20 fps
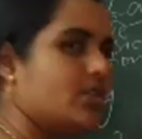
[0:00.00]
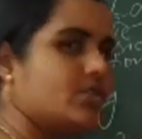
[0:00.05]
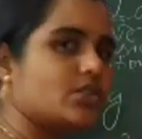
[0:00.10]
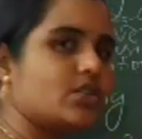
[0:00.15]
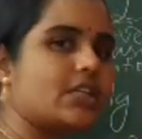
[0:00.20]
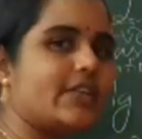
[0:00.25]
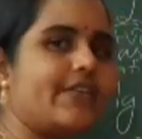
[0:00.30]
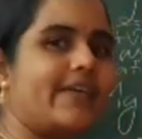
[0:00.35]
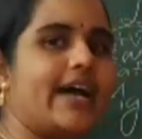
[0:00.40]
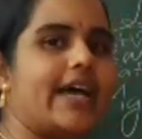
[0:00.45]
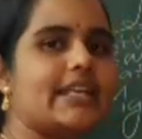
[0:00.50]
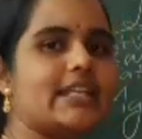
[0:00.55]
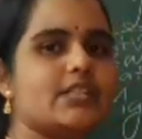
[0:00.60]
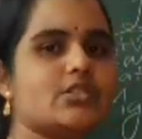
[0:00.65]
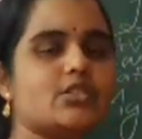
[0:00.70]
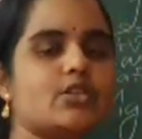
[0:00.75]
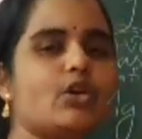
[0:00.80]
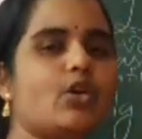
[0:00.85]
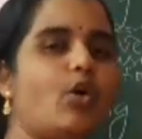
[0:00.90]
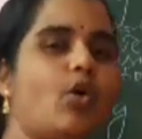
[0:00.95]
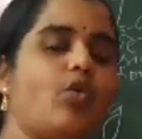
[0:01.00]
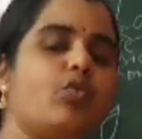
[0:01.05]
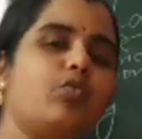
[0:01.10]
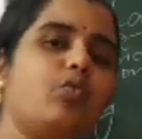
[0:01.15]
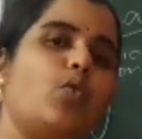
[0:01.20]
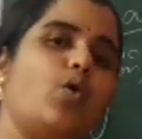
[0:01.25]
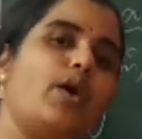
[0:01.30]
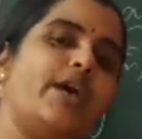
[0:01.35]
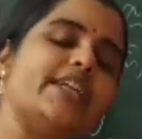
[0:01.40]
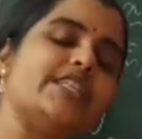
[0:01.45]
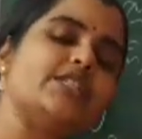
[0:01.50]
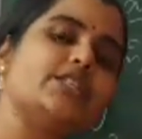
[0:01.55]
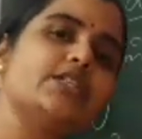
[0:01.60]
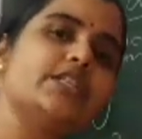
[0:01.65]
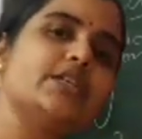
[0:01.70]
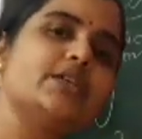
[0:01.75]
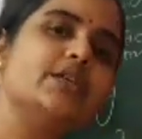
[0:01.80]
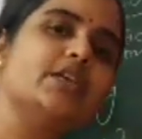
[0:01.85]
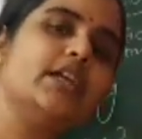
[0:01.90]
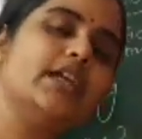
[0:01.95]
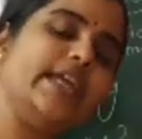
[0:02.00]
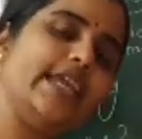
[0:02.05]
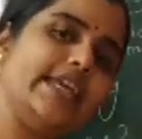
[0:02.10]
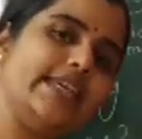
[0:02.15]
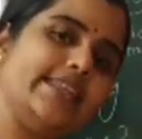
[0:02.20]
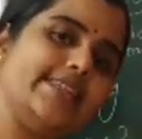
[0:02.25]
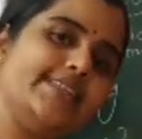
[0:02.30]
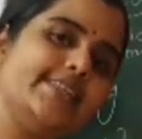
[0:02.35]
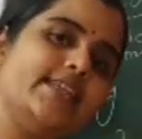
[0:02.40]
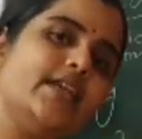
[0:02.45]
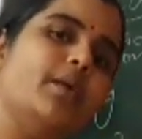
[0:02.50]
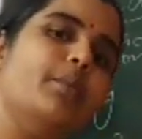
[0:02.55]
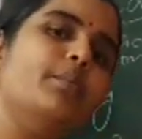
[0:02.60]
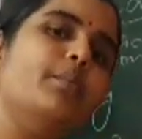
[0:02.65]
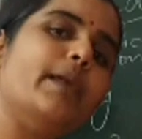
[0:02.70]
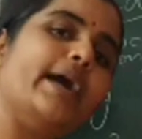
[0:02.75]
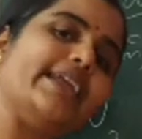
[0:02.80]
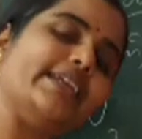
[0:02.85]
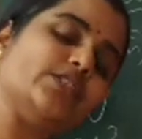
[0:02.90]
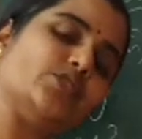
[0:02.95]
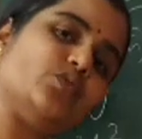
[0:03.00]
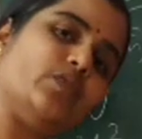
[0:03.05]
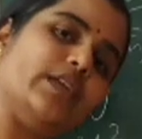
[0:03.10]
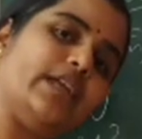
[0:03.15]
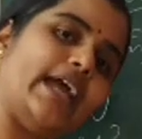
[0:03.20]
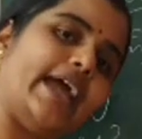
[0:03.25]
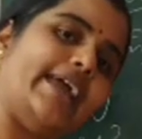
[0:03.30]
So the valency of OH is minus 1.